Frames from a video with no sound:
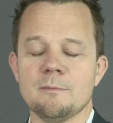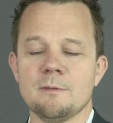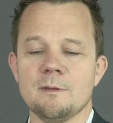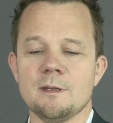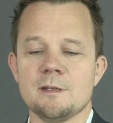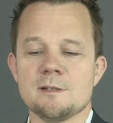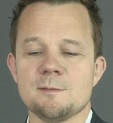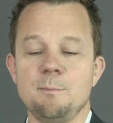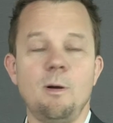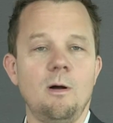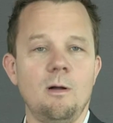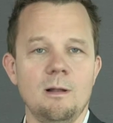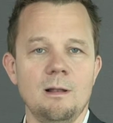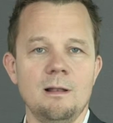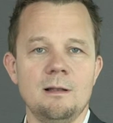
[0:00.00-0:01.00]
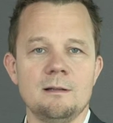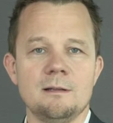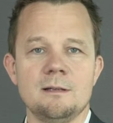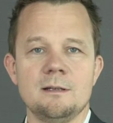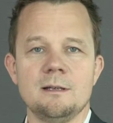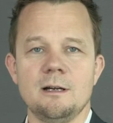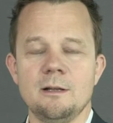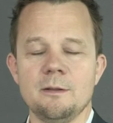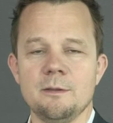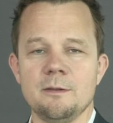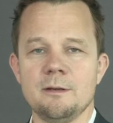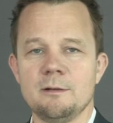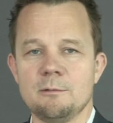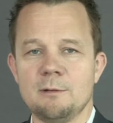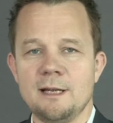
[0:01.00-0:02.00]
this poll on
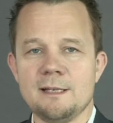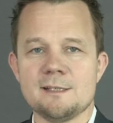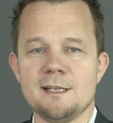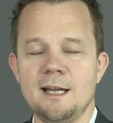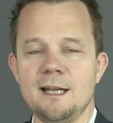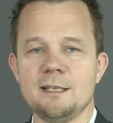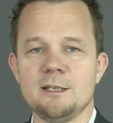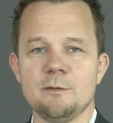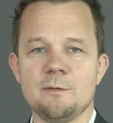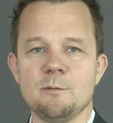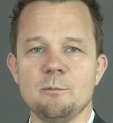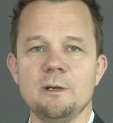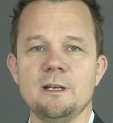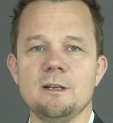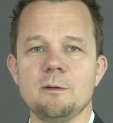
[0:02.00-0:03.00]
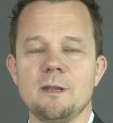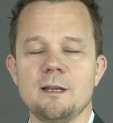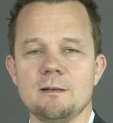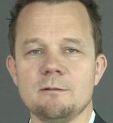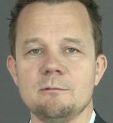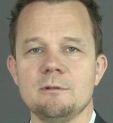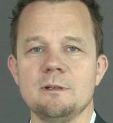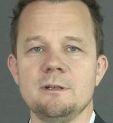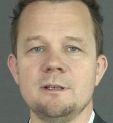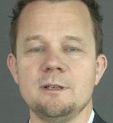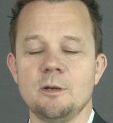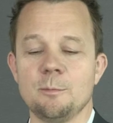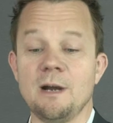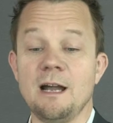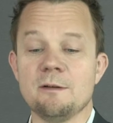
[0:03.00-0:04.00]
the right side of the window that in
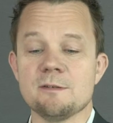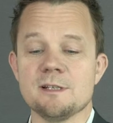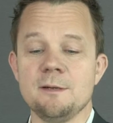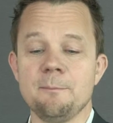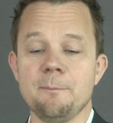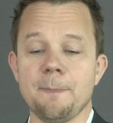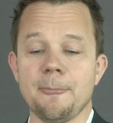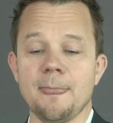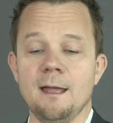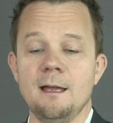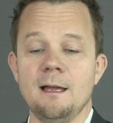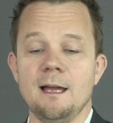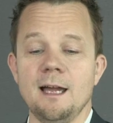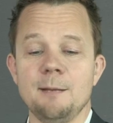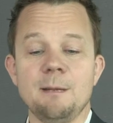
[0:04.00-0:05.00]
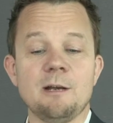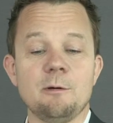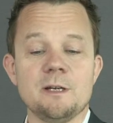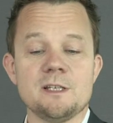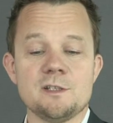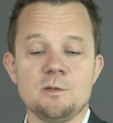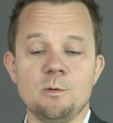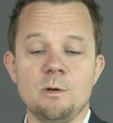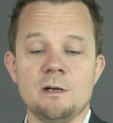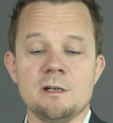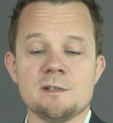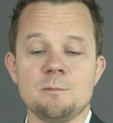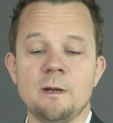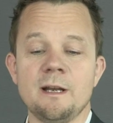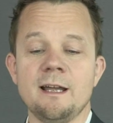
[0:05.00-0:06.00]
your browser. And my question
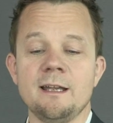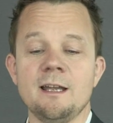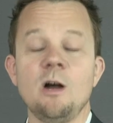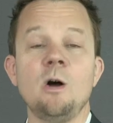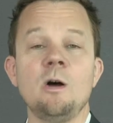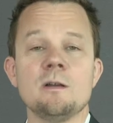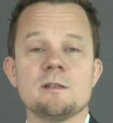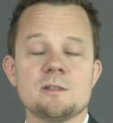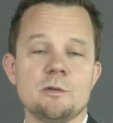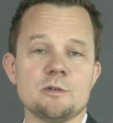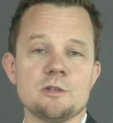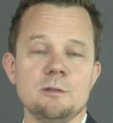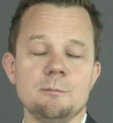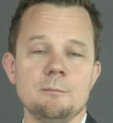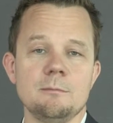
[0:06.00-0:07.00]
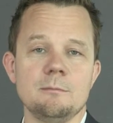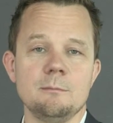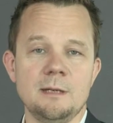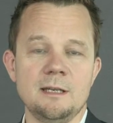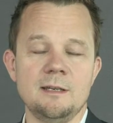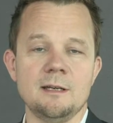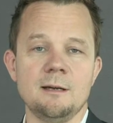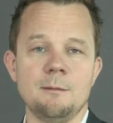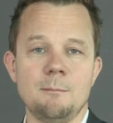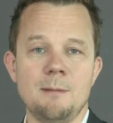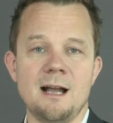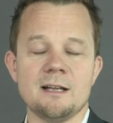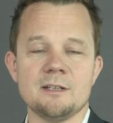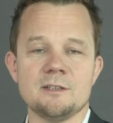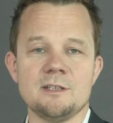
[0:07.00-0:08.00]
was, what are your social media
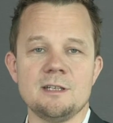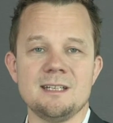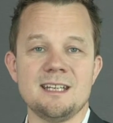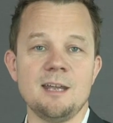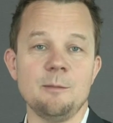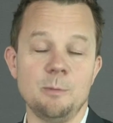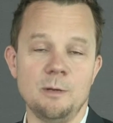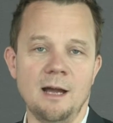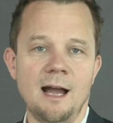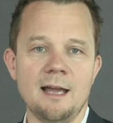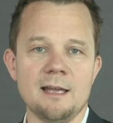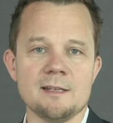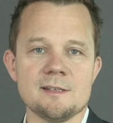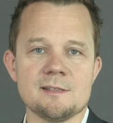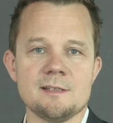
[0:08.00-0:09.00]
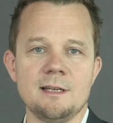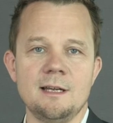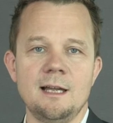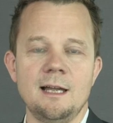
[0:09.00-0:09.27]
marketing KPIs?